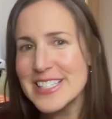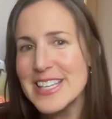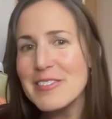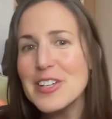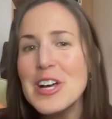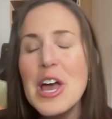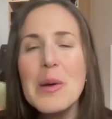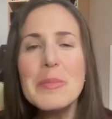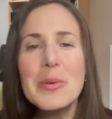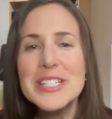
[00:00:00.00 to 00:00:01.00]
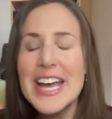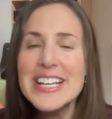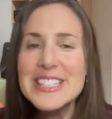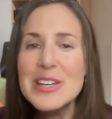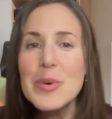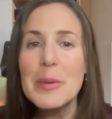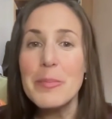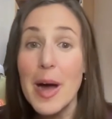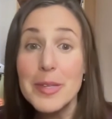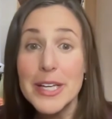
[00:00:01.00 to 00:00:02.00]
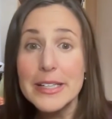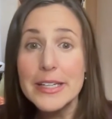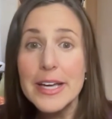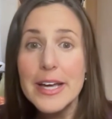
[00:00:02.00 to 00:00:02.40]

level, but when Tesla went public,